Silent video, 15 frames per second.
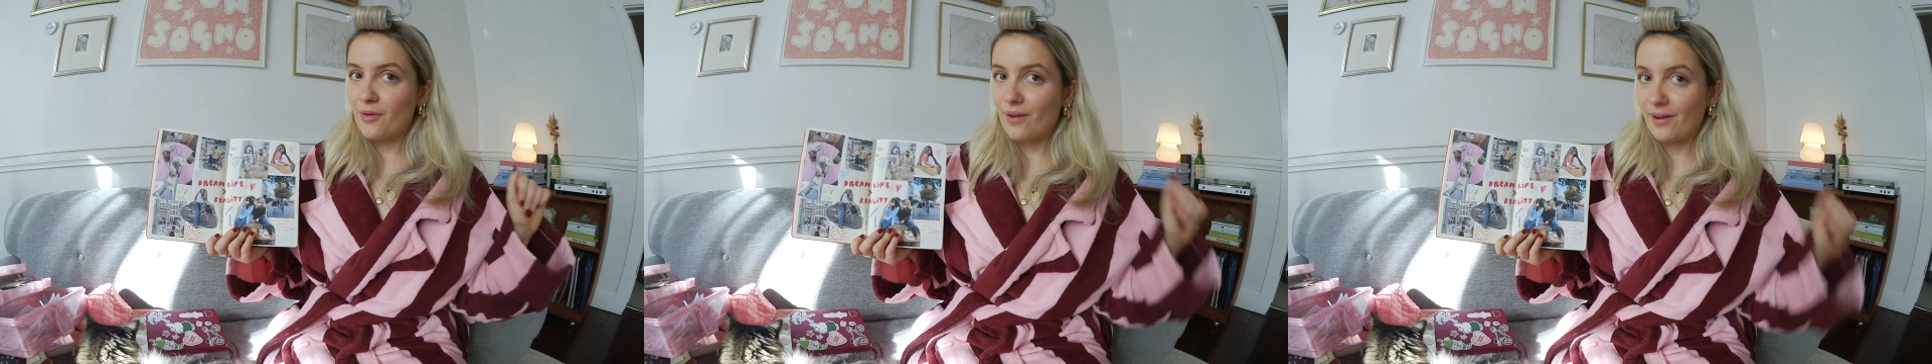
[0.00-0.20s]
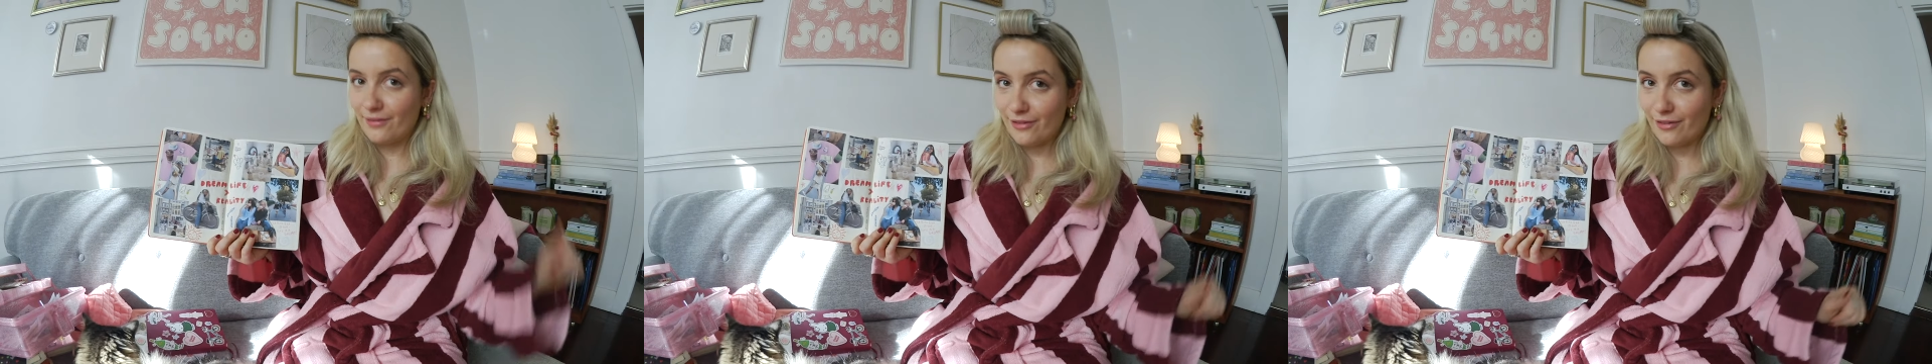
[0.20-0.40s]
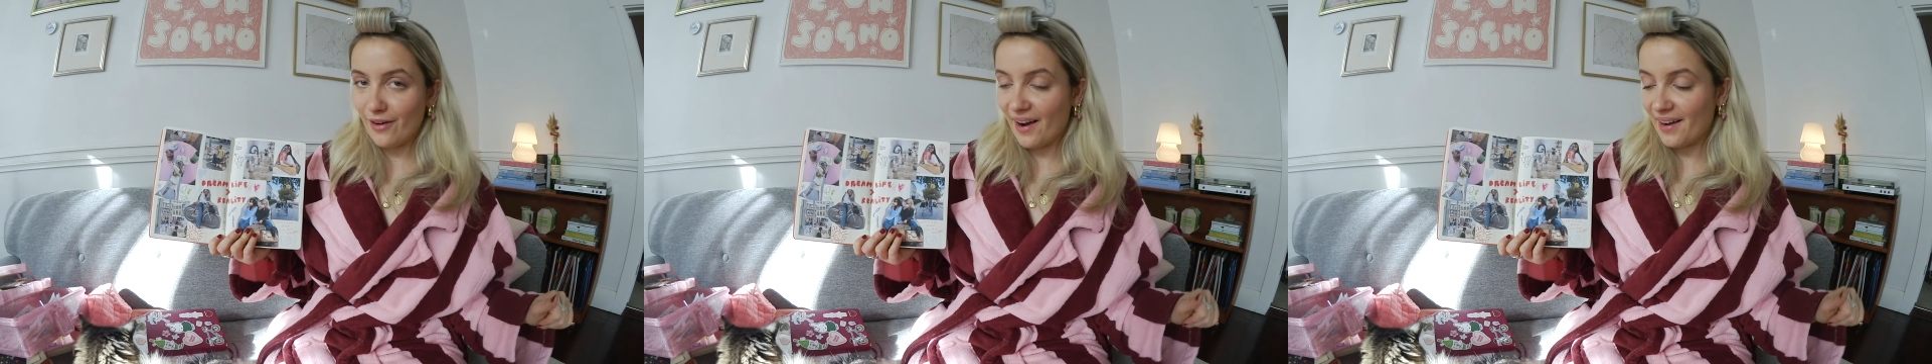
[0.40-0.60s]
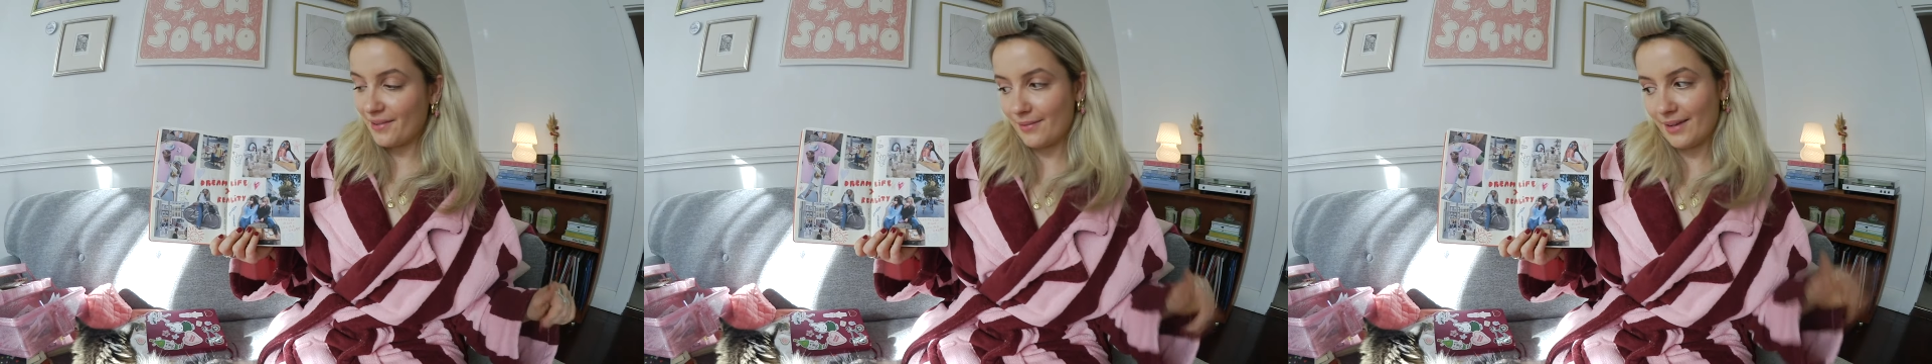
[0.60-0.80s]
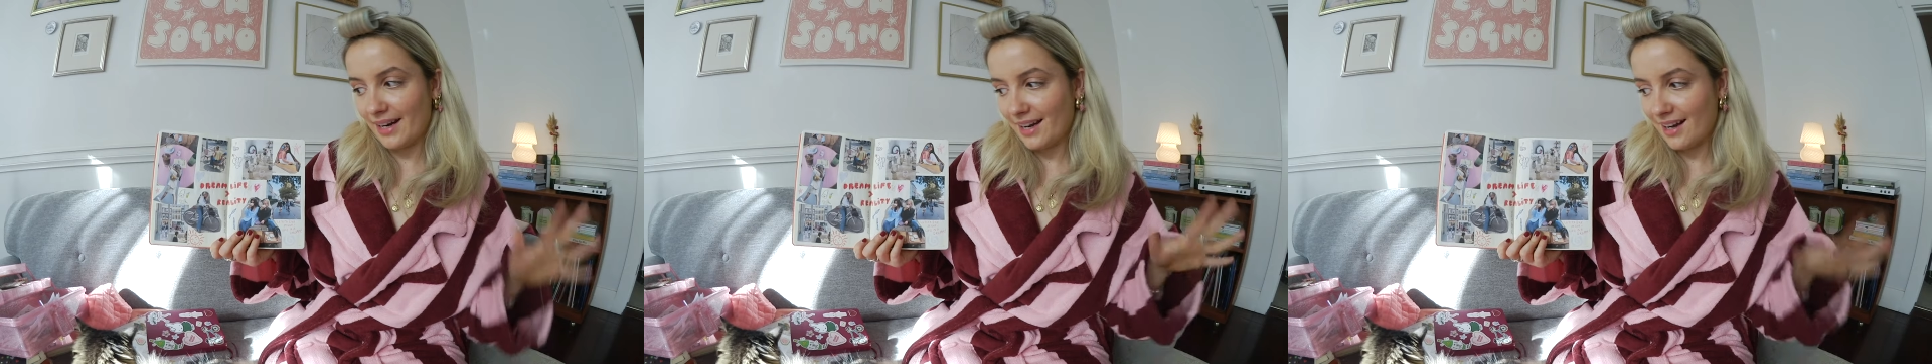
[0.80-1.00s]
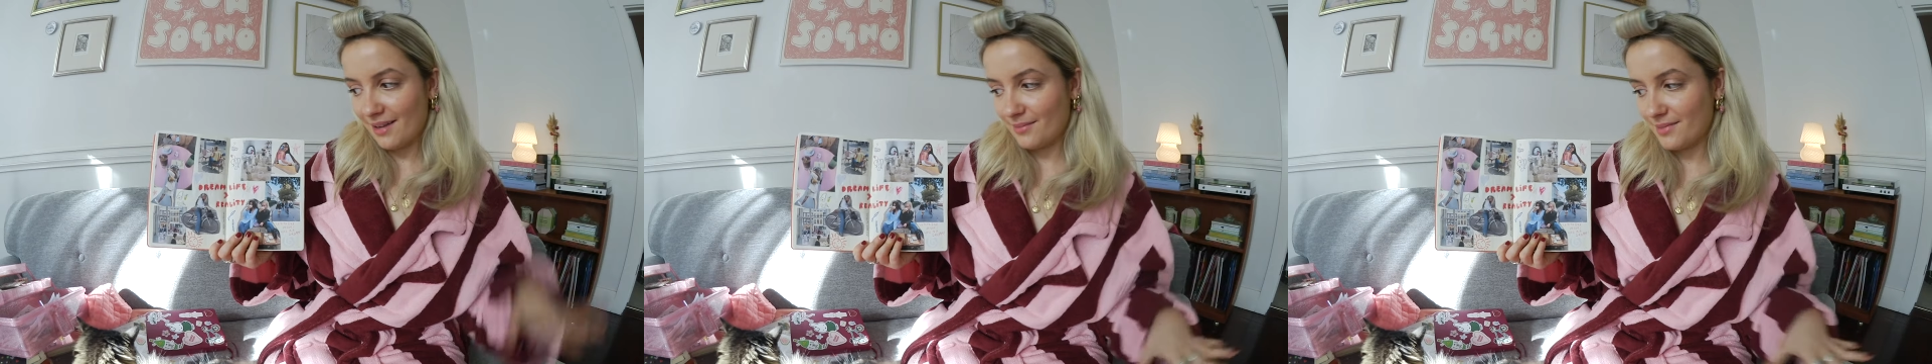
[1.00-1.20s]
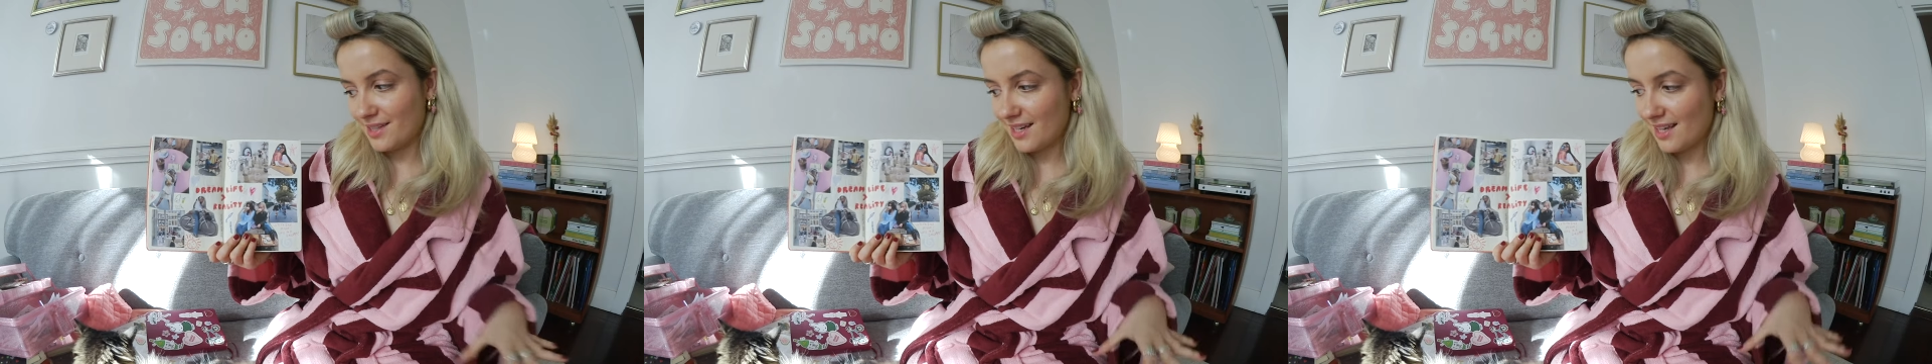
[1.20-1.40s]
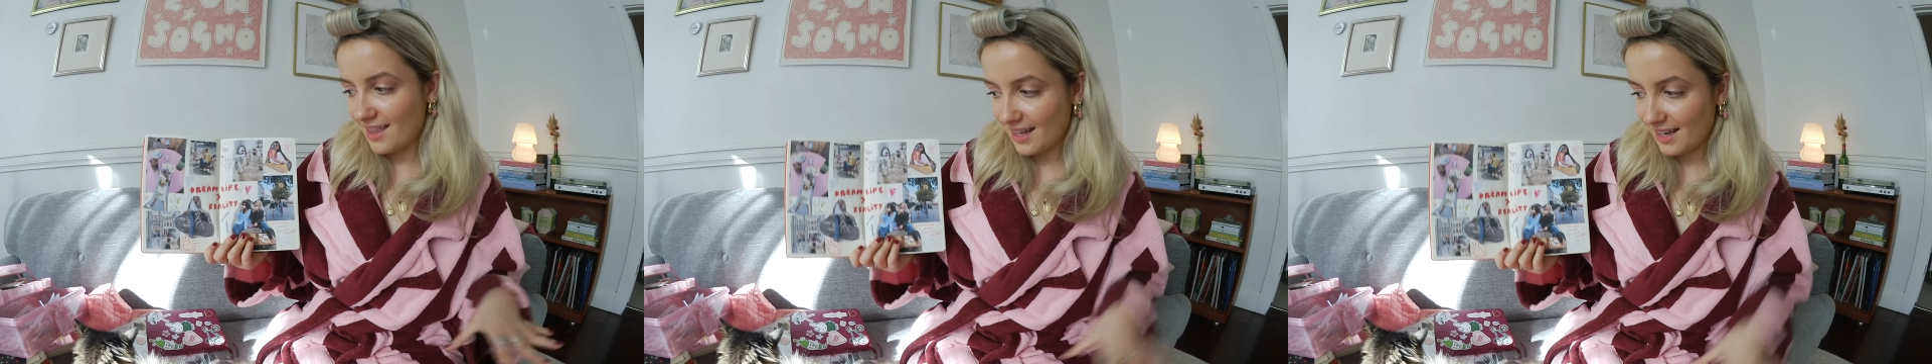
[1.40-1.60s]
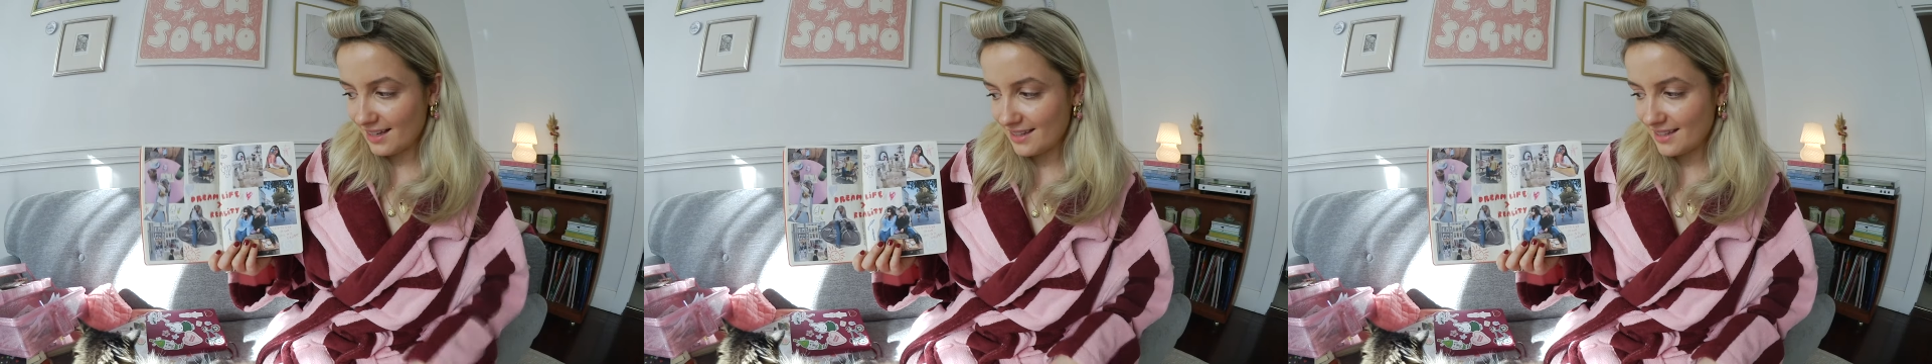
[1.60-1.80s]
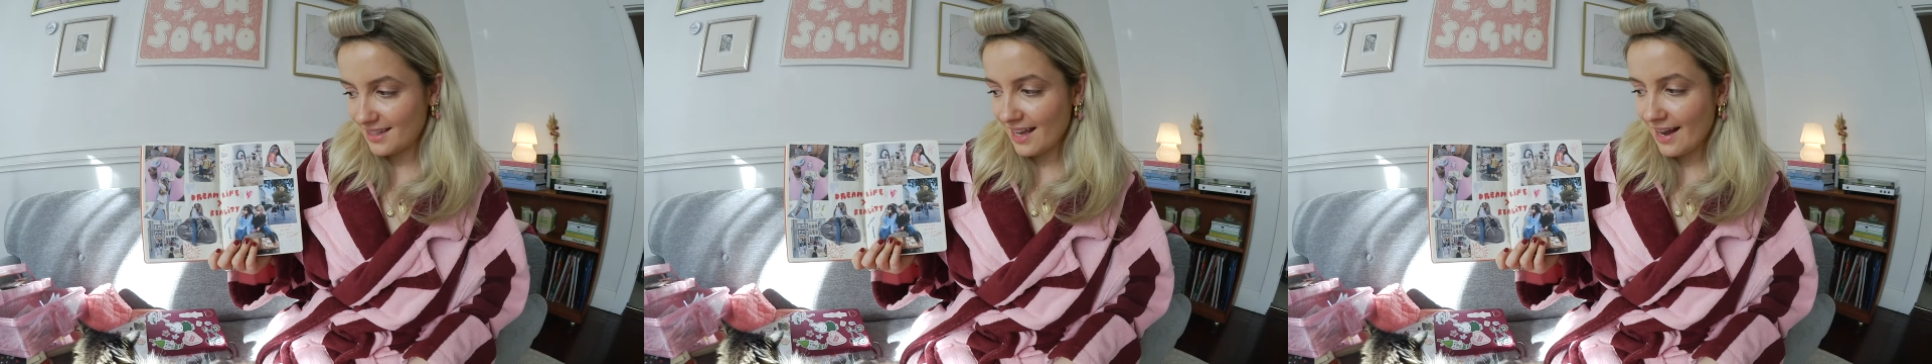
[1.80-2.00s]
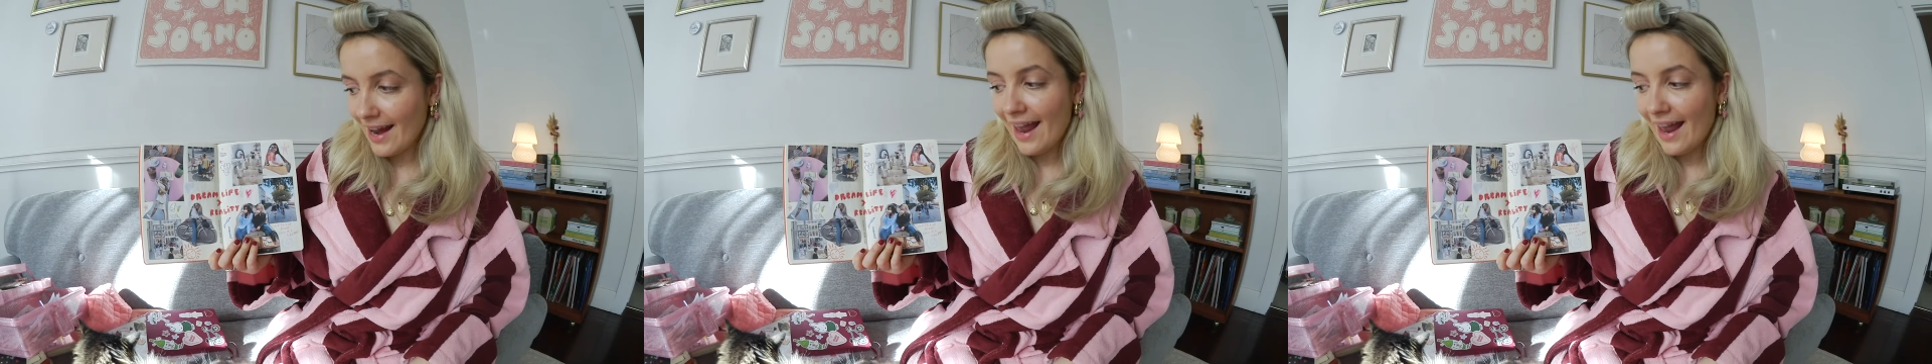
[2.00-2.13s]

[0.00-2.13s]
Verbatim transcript: one friend when it comes to this.